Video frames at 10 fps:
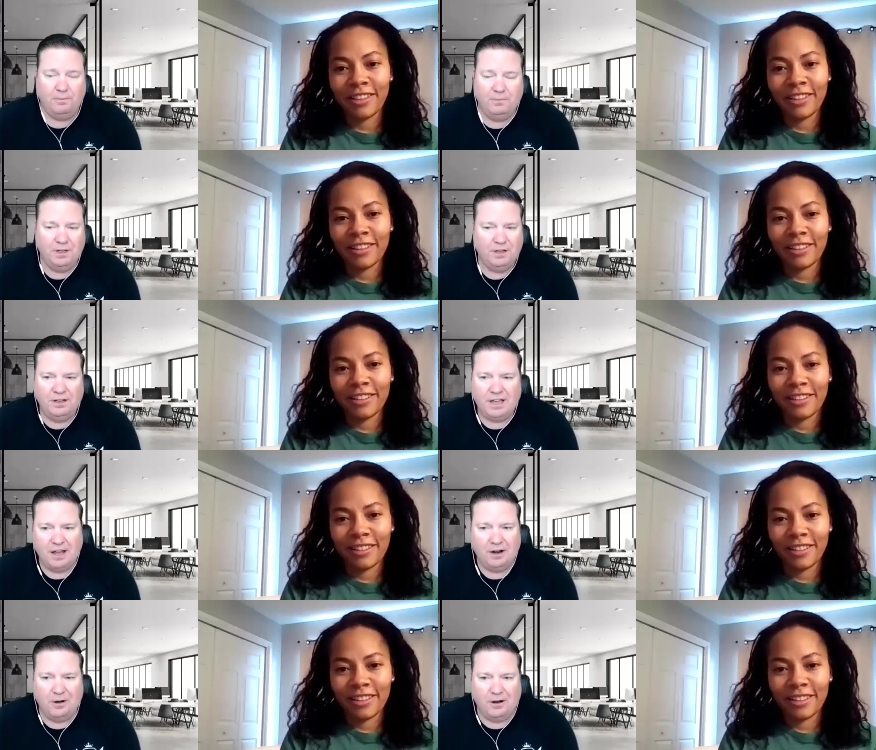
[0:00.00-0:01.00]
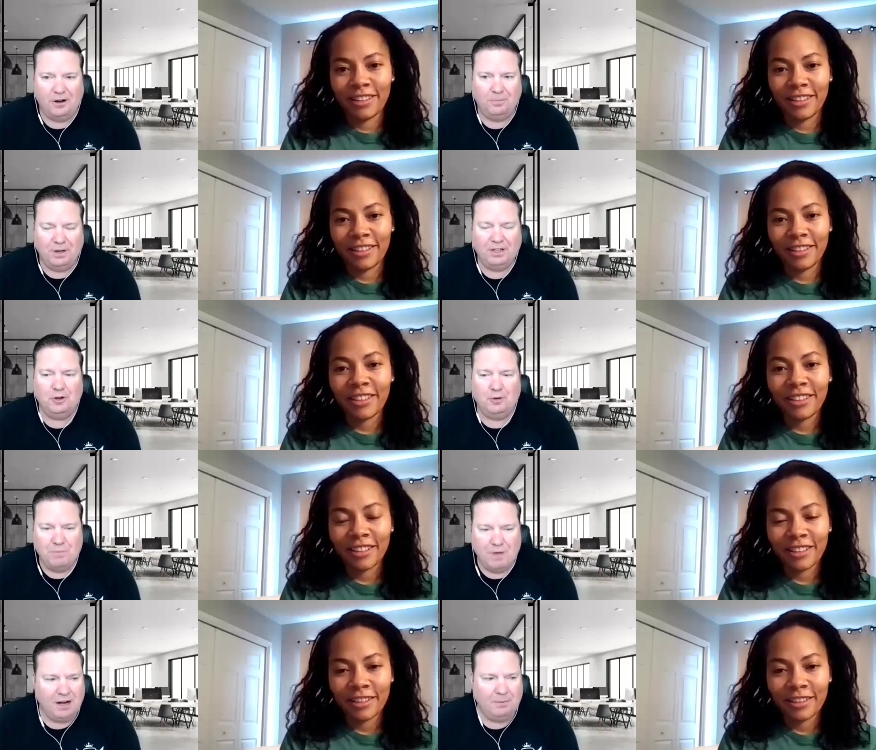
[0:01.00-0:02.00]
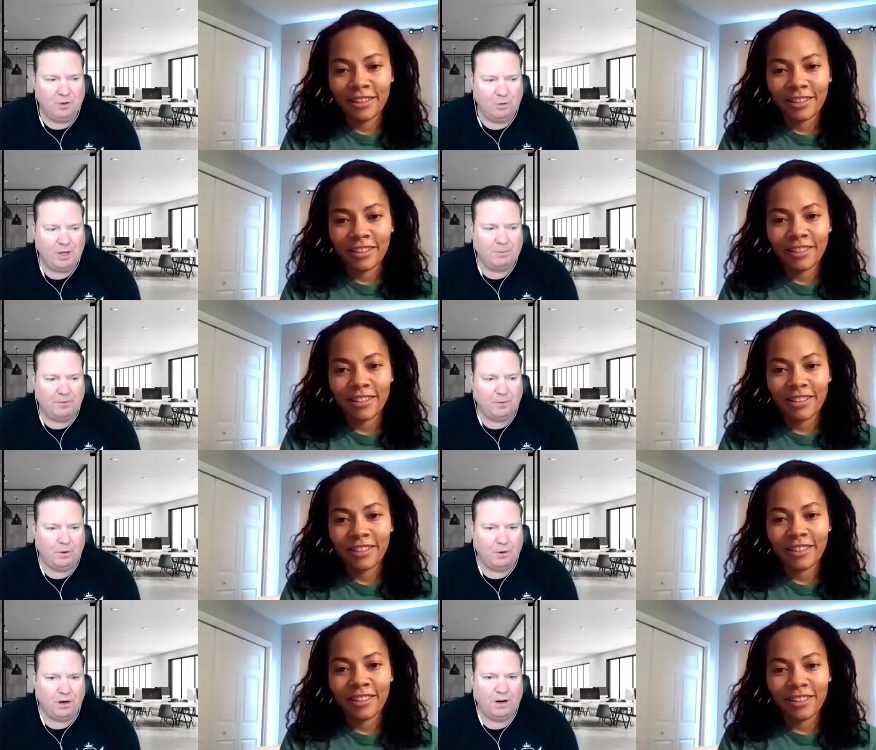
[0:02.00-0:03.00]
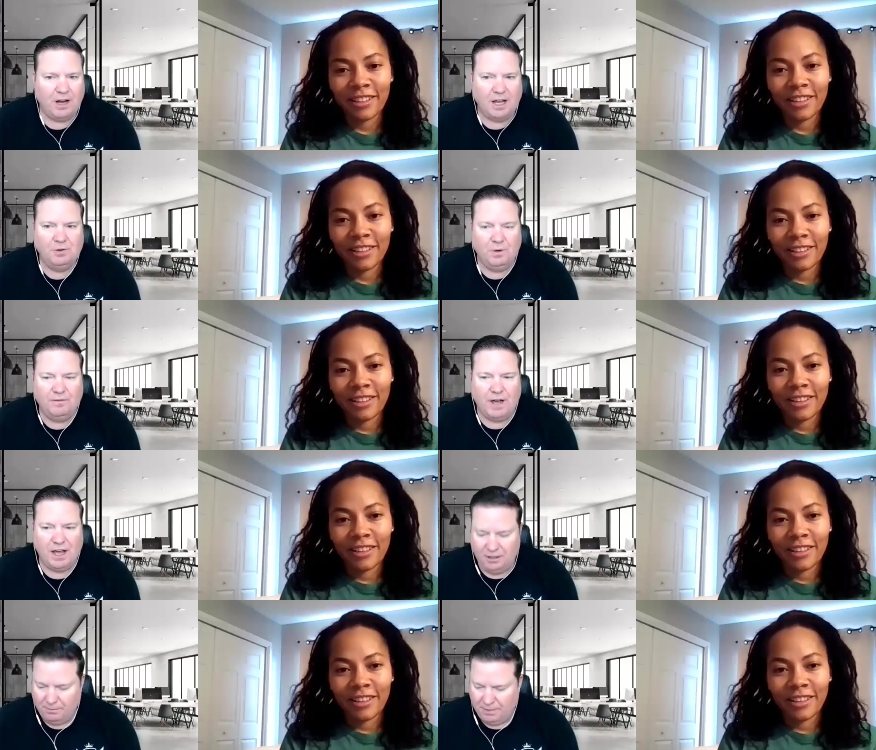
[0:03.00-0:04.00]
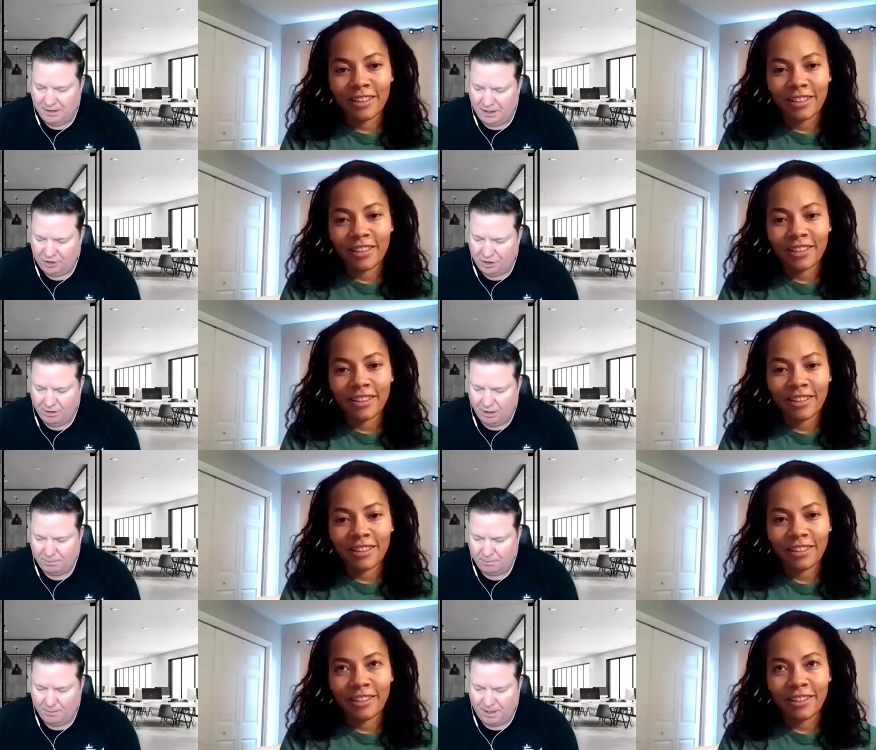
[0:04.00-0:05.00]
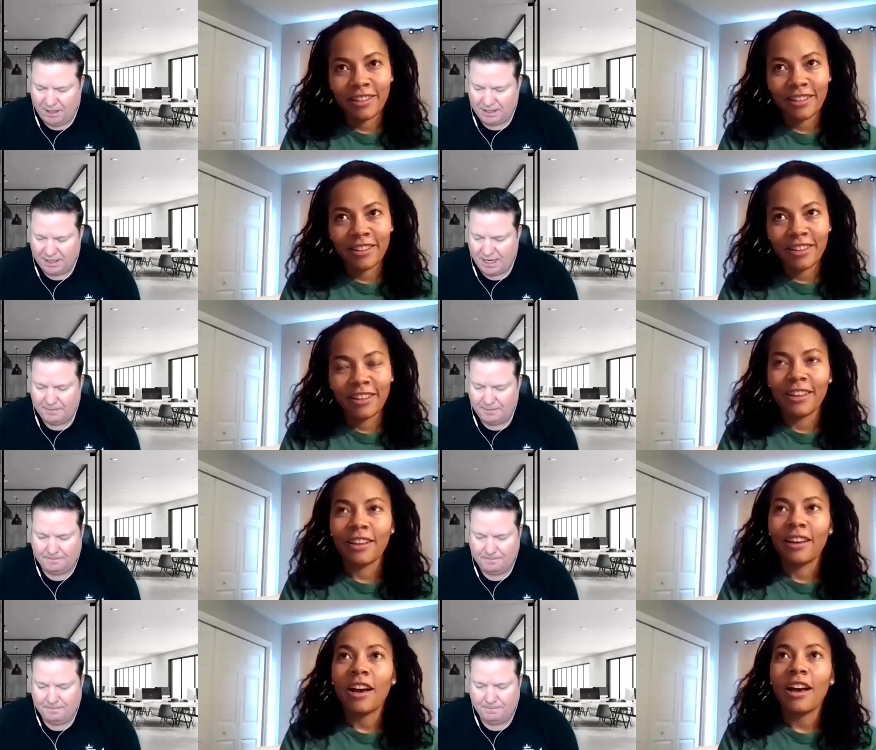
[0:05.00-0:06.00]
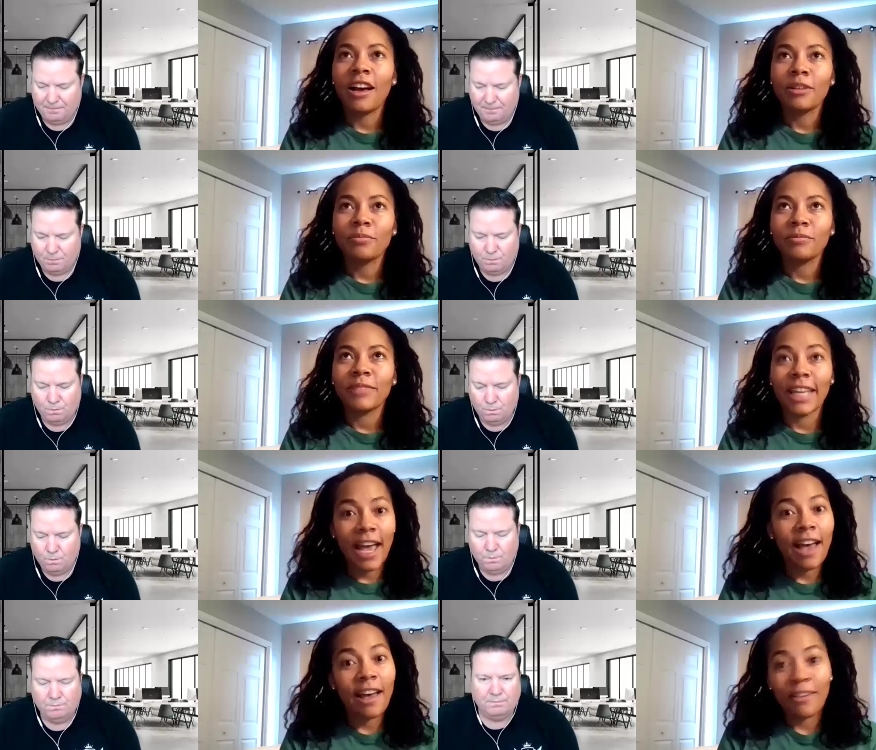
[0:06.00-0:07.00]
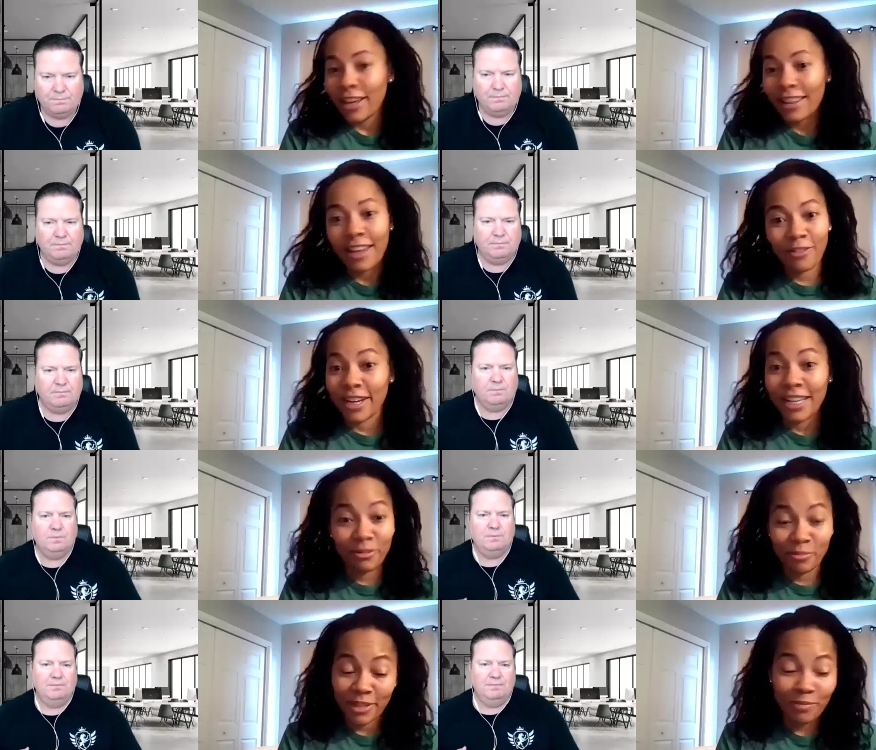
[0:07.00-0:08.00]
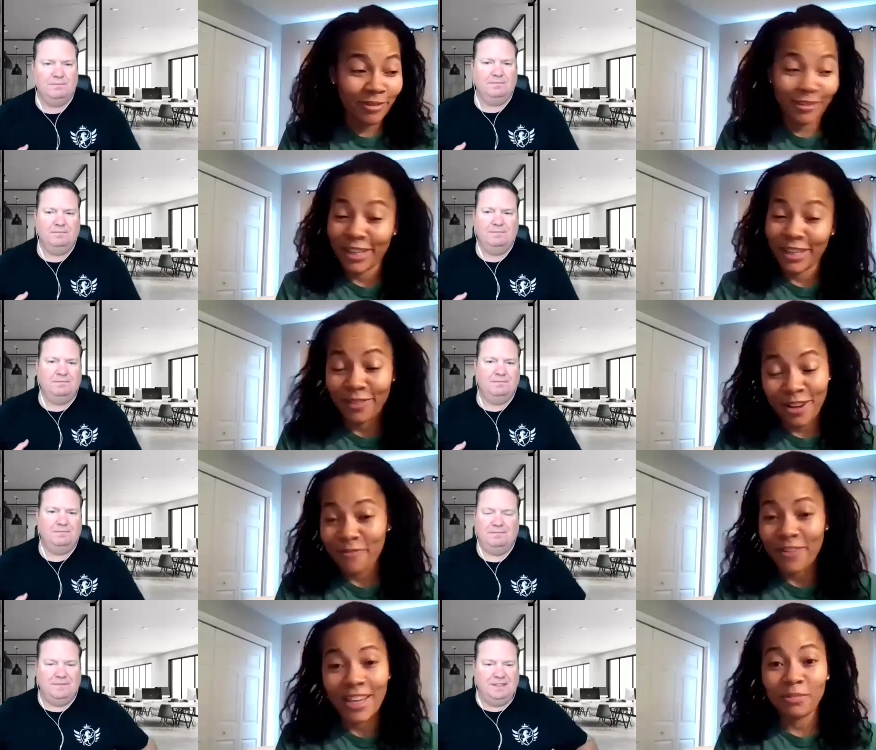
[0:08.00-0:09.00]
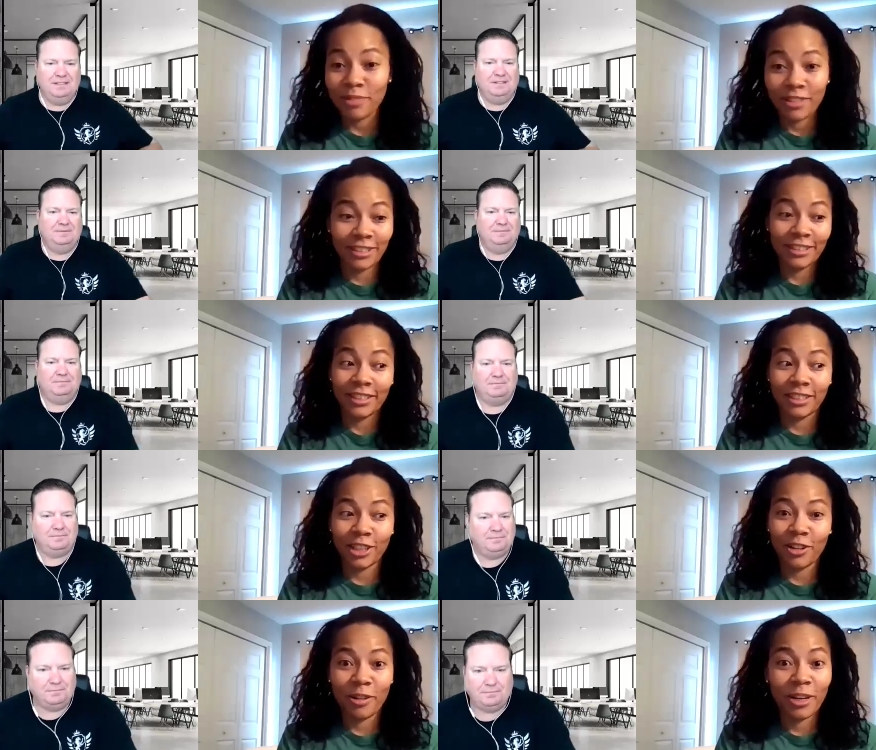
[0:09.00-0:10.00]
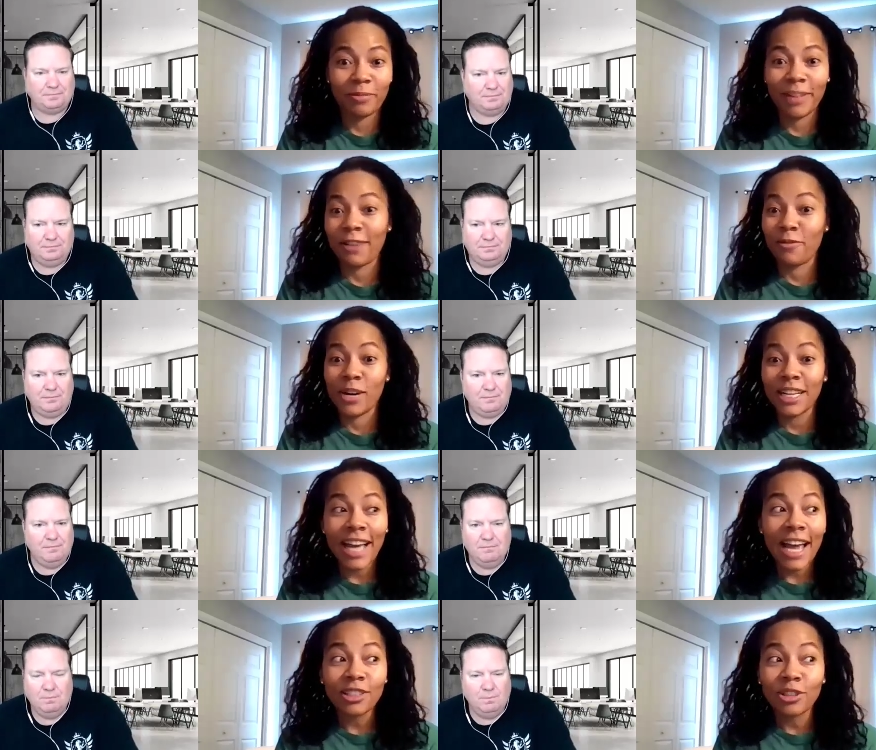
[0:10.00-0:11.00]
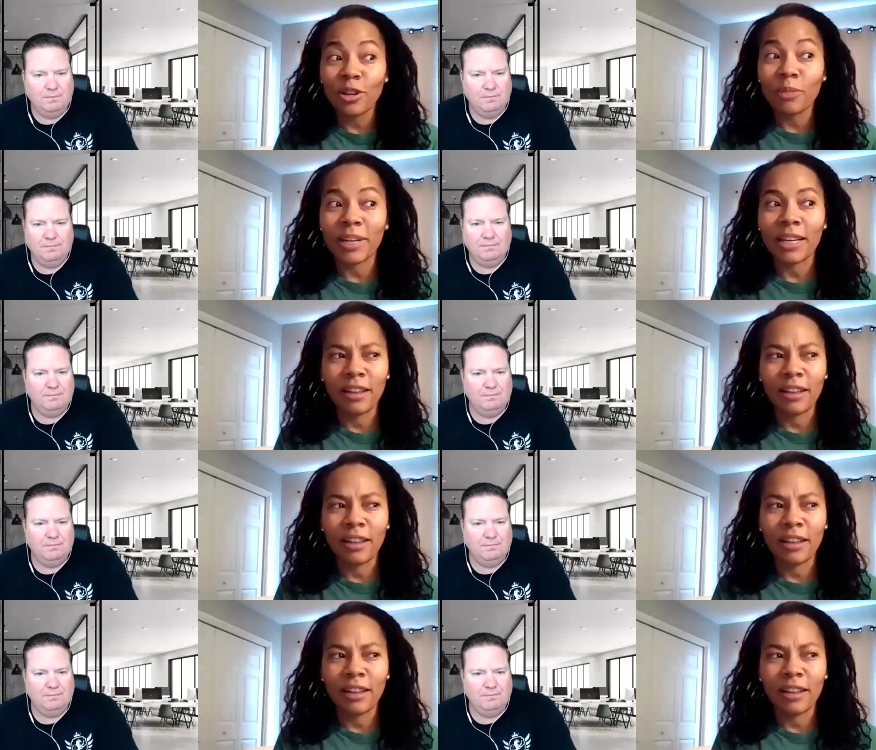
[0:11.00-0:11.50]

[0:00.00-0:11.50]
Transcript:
Speaker 1: them at all, but you met them the week before and you invited them and they showed up. Anybody like that?
Speaker 2: Um, yeah, I've had like random people even on Facebook just show up. Like one guy showed up at